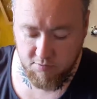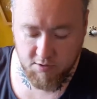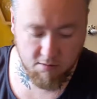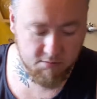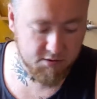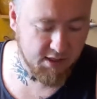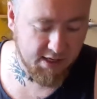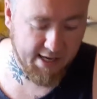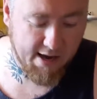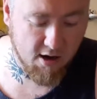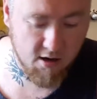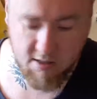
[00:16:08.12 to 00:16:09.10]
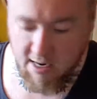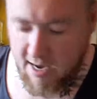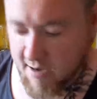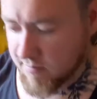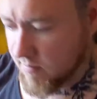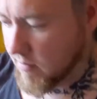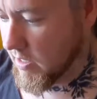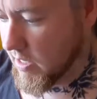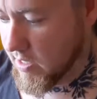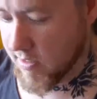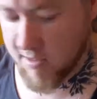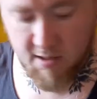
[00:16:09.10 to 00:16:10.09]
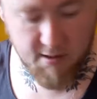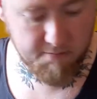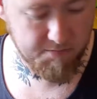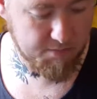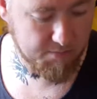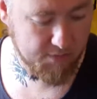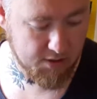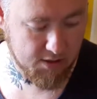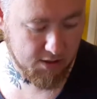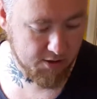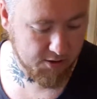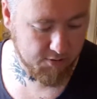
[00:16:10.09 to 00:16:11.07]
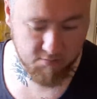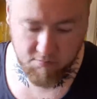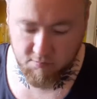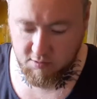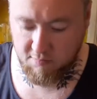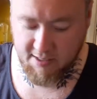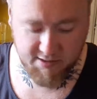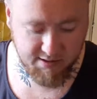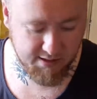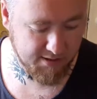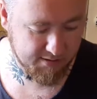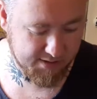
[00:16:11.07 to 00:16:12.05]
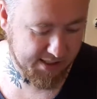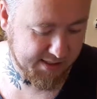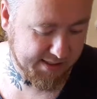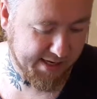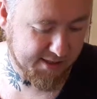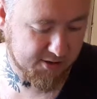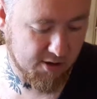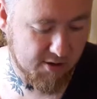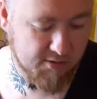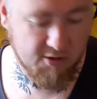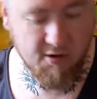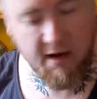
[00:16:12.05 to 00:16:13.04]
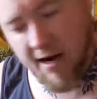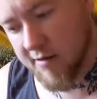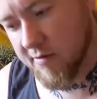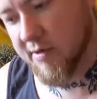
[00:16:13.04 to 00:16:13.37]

so I'm just going to get on now and glue the rest of the little details on, cut out the